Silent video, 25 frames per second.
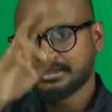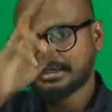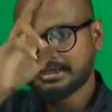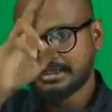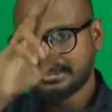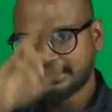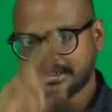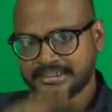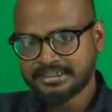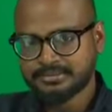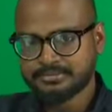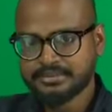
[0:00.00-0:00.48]

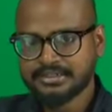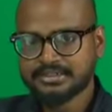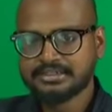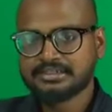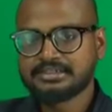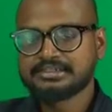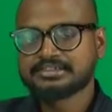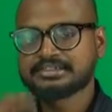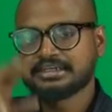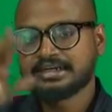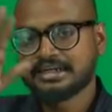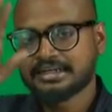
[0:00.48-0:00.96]
alkali
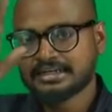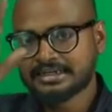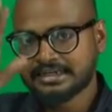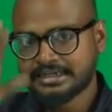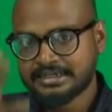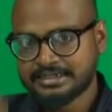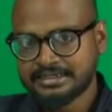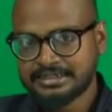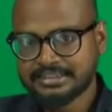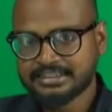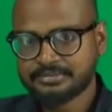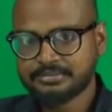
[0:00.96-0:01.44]
metals,
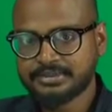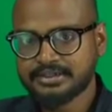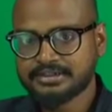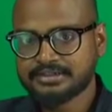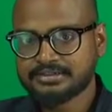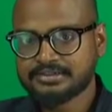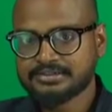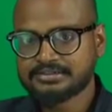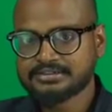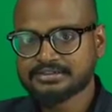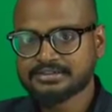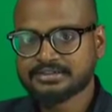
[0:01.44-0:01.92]
alkaline earth
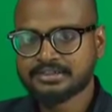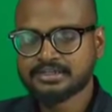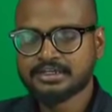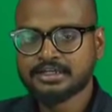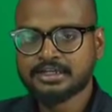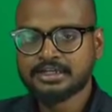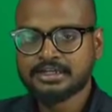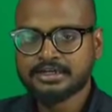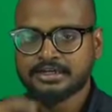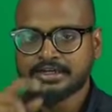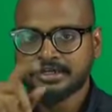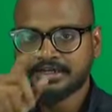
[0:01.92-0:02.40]
metals?
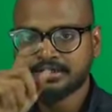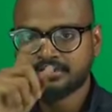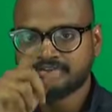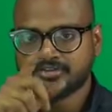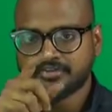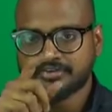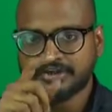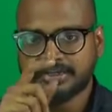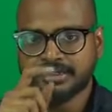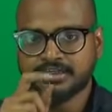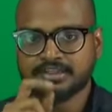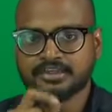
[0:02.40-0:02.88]
Try to
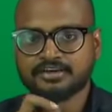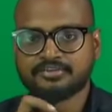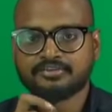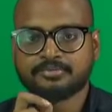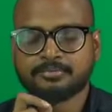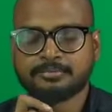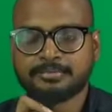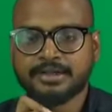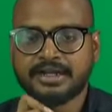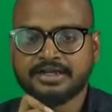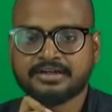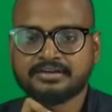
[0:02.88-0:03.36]
find the
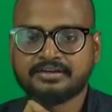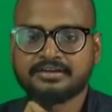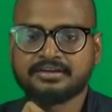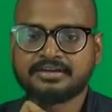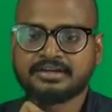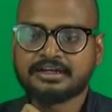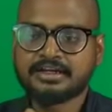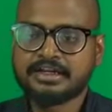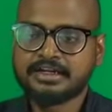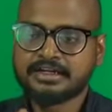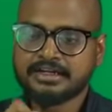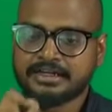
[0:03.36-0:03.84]
pattern
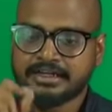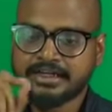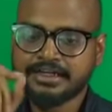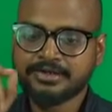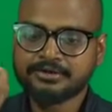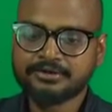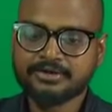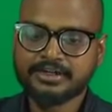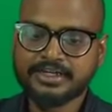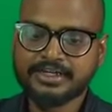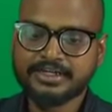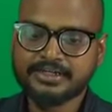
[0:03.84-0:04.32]
and try
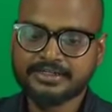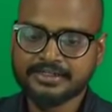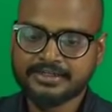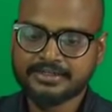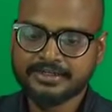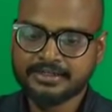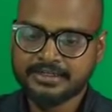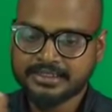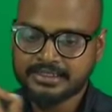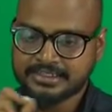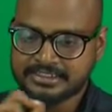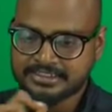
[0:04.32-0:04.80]
to write
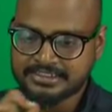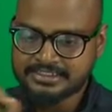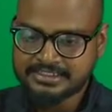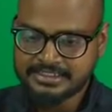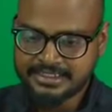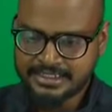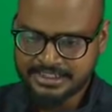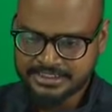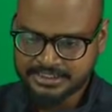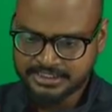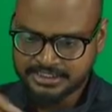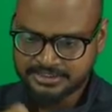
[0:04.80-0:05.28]
these
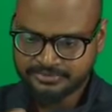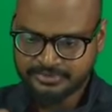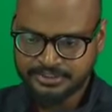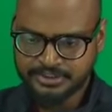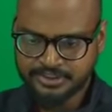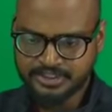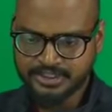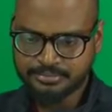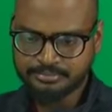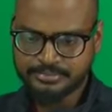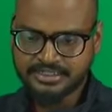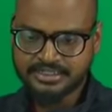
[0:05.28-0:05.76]
reactions. When you
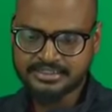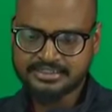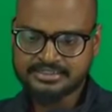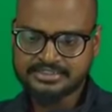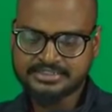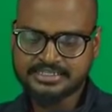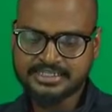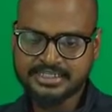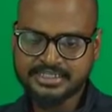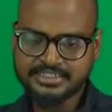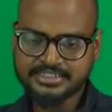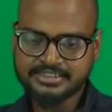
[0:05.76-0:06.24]
compare these
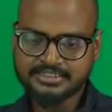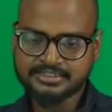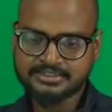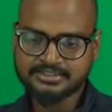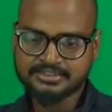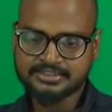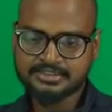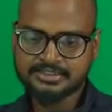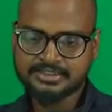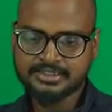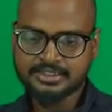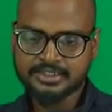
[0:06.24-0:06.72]

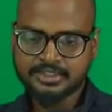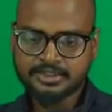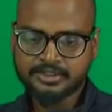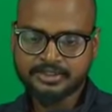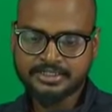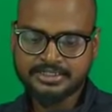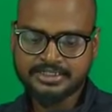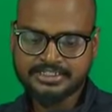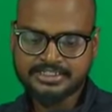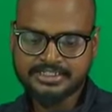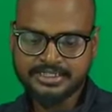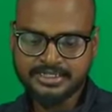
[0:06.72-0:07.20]
reactions, you
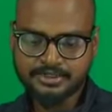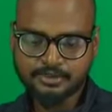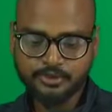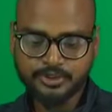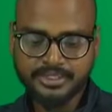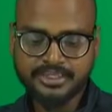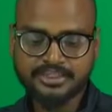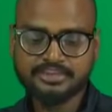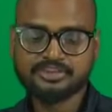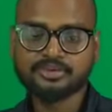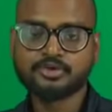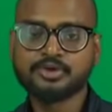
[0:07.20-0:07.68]
understand.
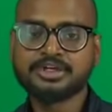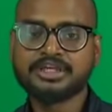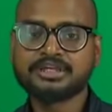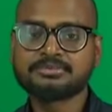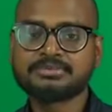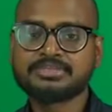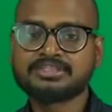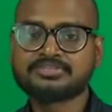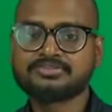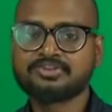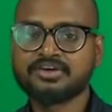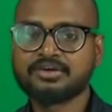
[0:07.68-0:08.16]
Okay, sodium
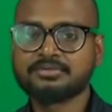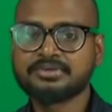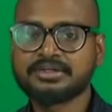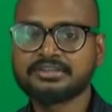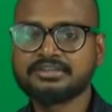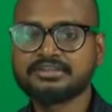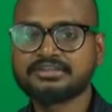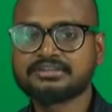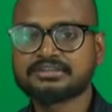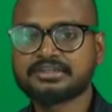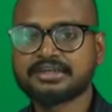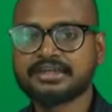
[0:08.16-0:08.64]
is forming
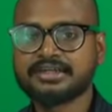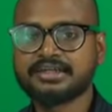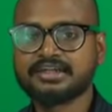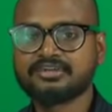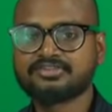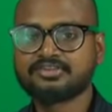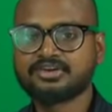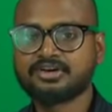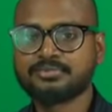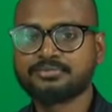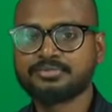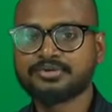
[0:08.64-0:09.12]
these kind
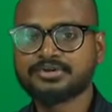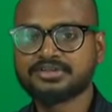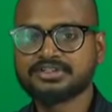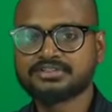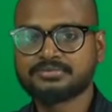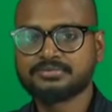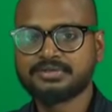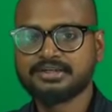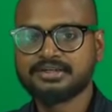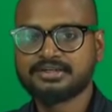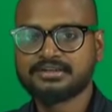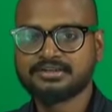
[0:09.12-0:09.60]
of compounds,
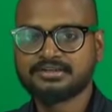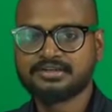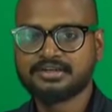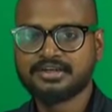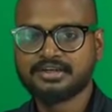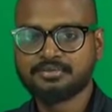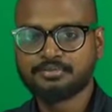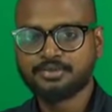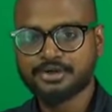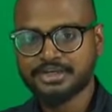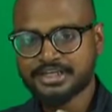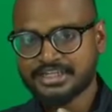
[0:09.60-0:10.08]
but
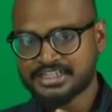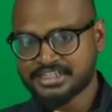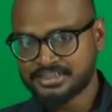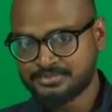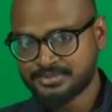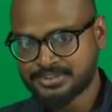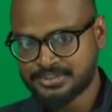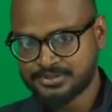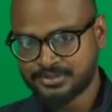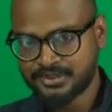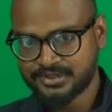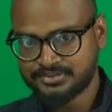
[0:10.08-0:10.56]
potassium
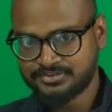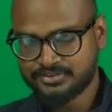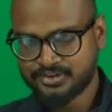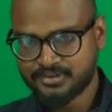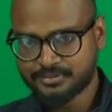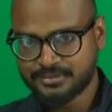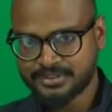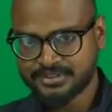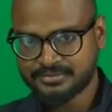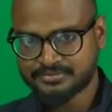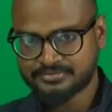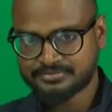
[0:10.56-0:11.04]
is not
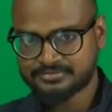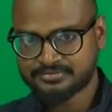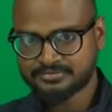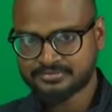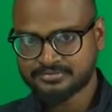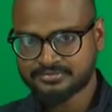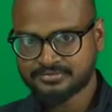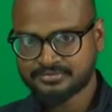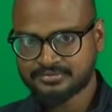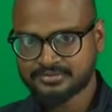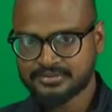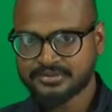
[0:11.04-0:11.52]
forming
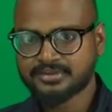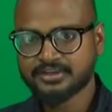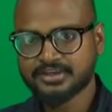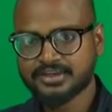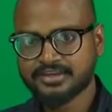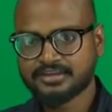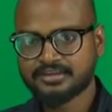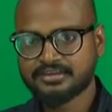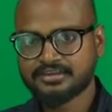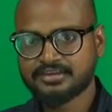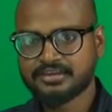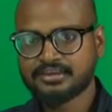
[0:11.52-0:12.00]

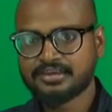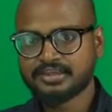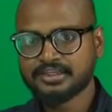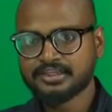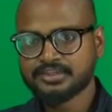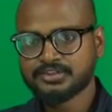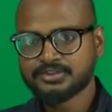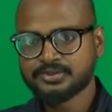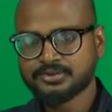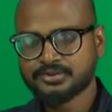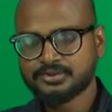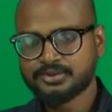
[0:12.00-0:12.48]
okay
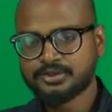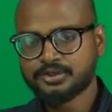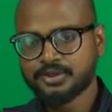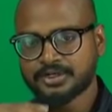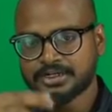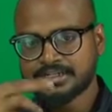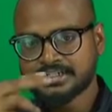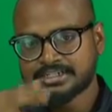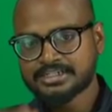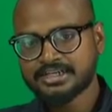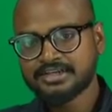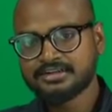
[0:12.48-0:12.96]
so you
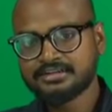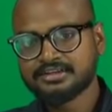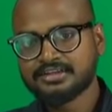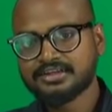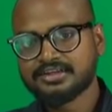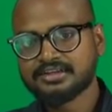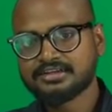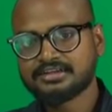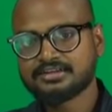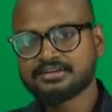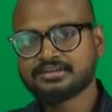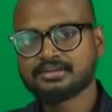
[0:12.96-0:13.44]
understand
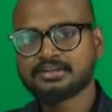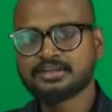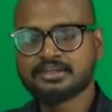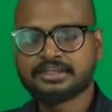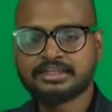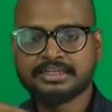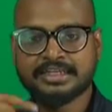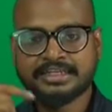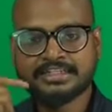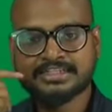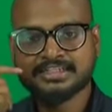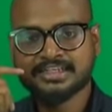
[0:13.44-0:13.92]
that
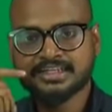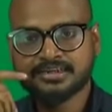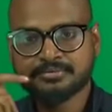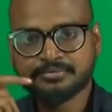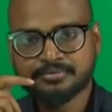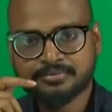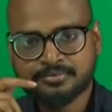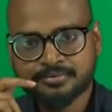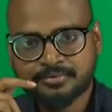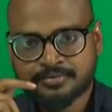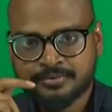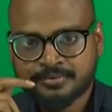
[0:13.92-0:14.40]
next
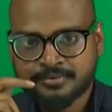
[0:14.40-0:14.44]
time